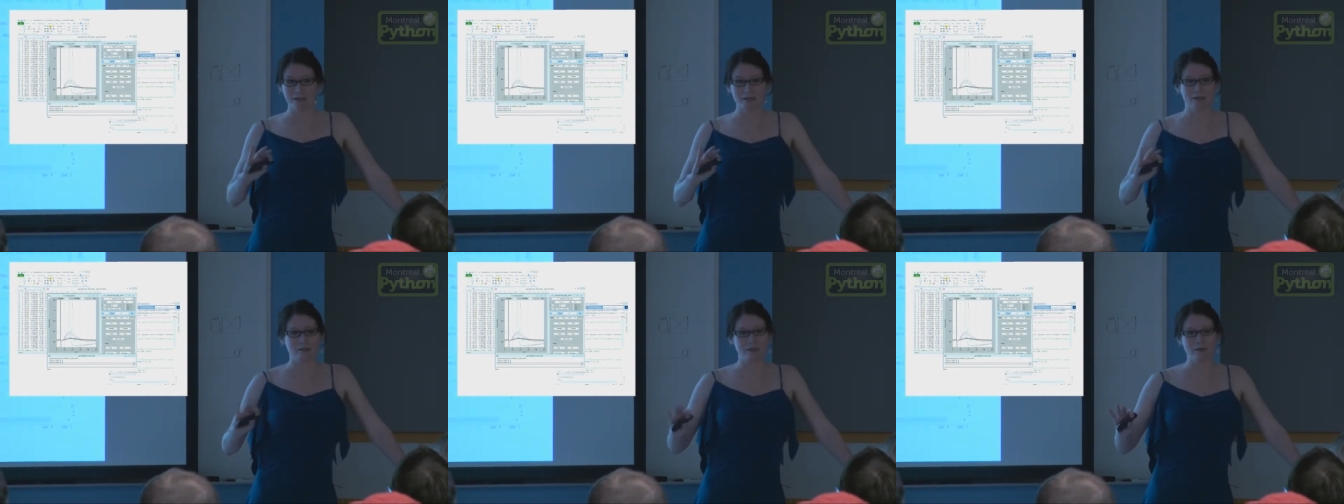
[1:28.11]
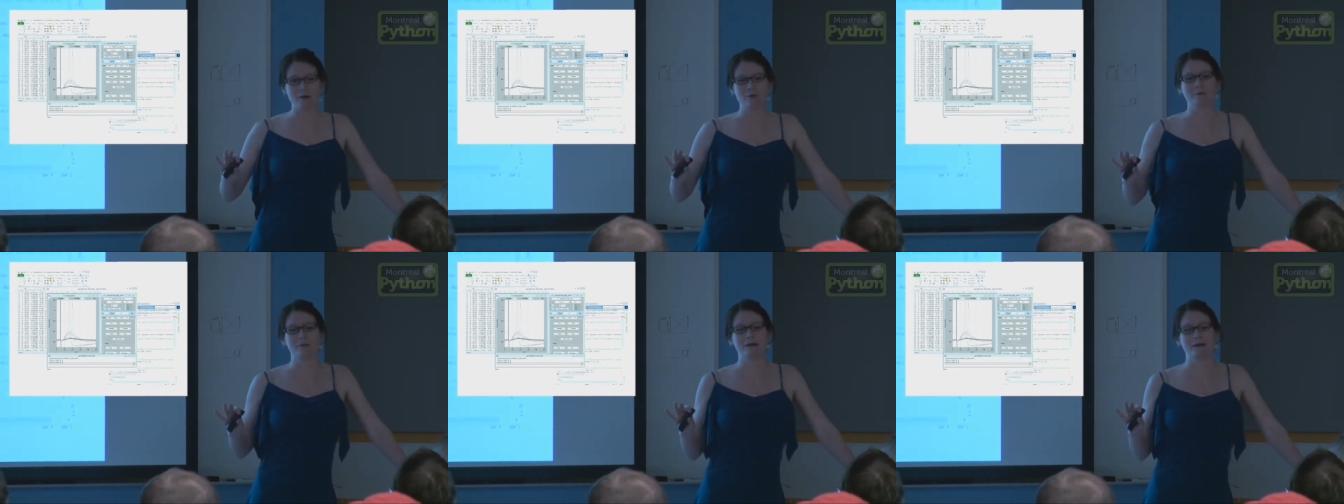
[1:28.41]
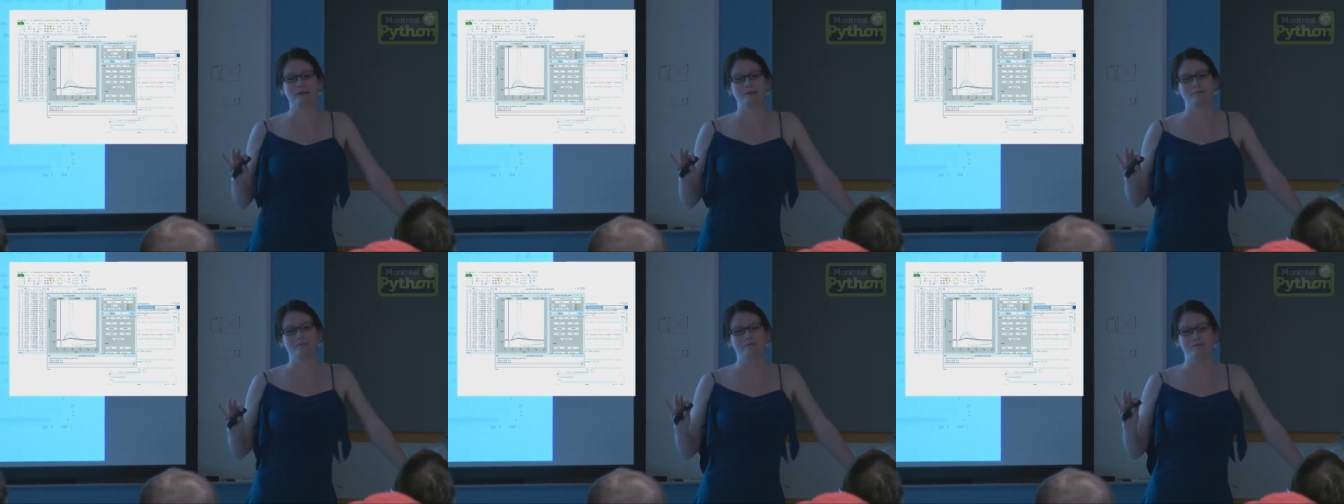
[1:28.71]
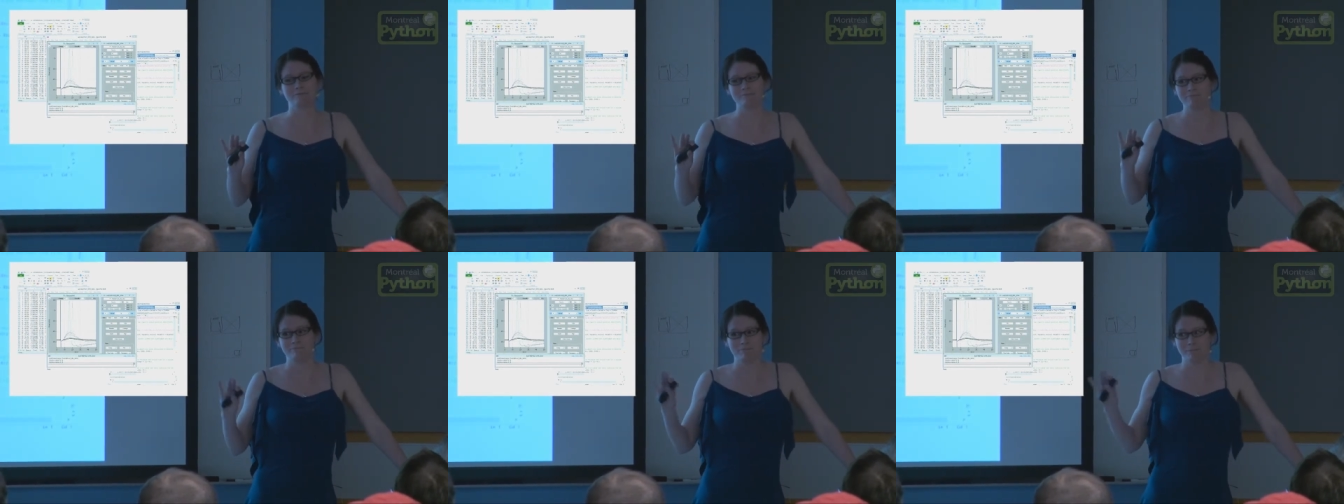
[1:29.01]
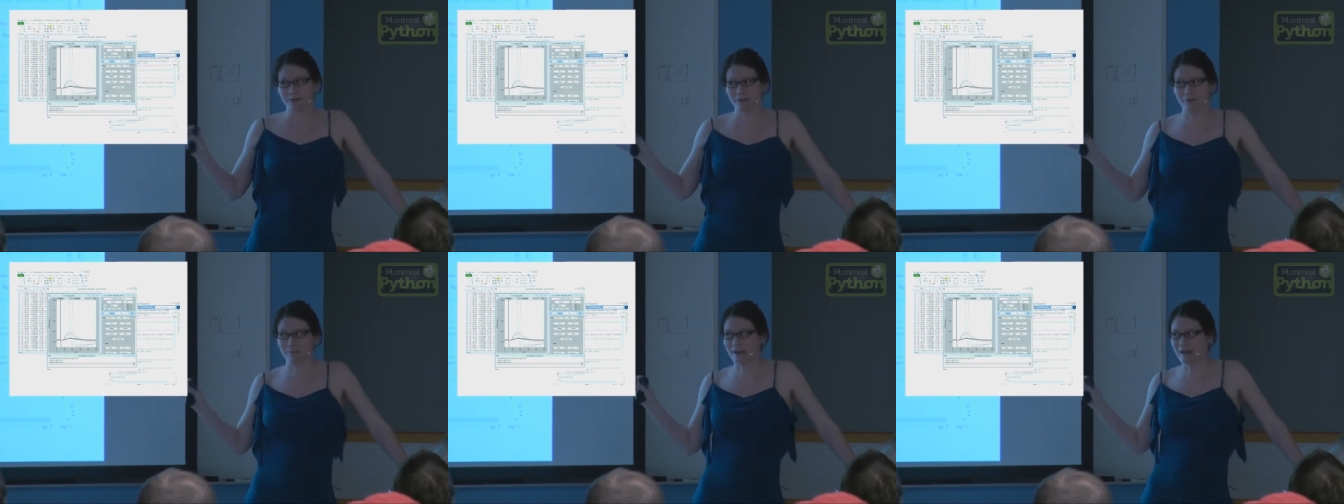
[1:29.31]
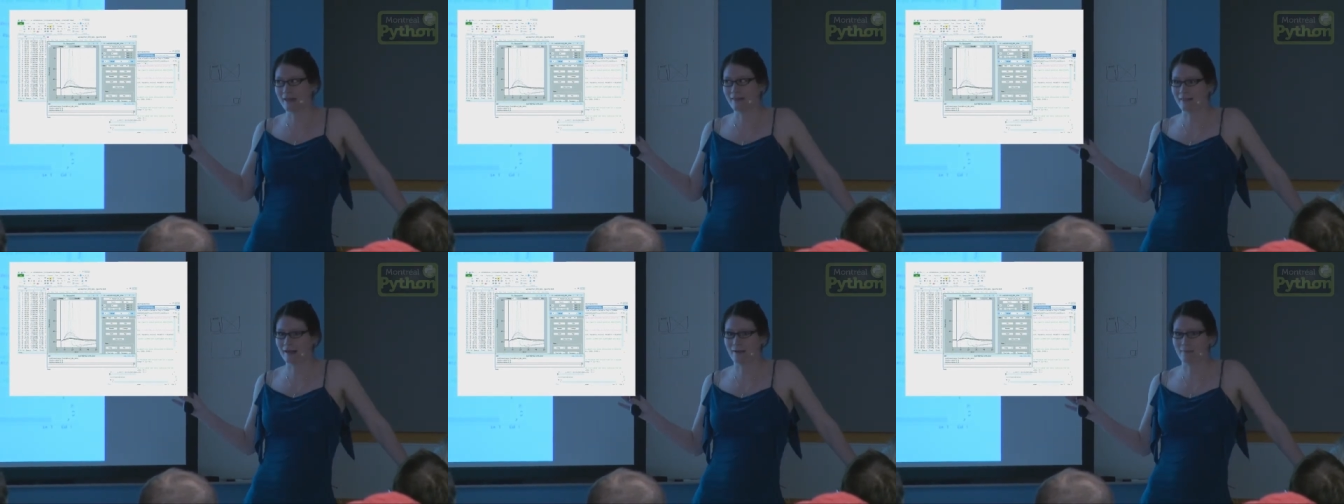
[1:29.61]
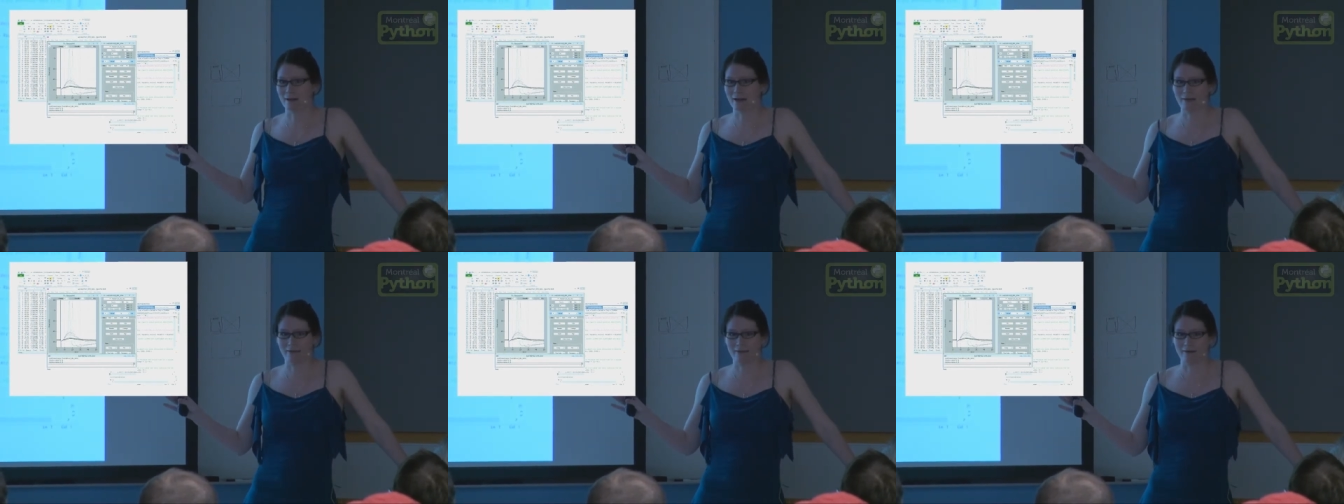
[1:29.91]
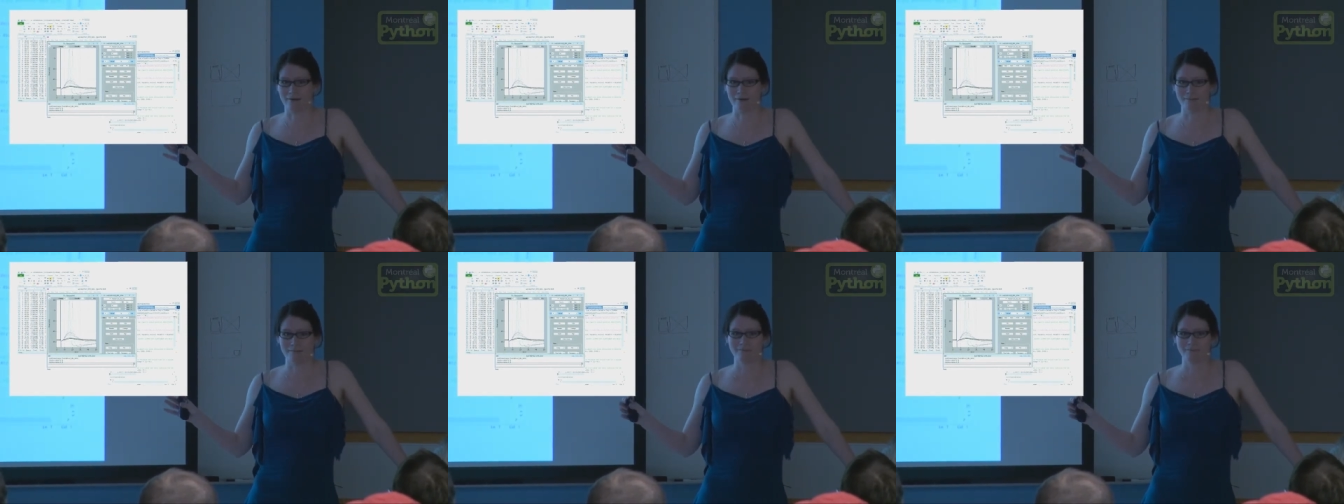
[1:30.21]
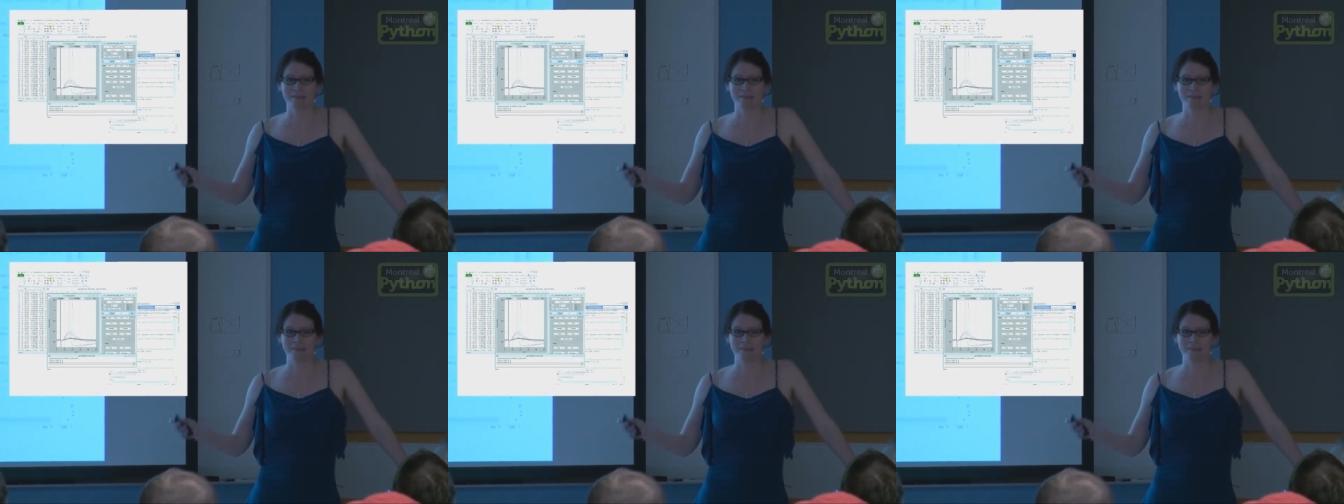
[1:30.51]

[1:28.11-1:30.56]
No one knew MATLAB either.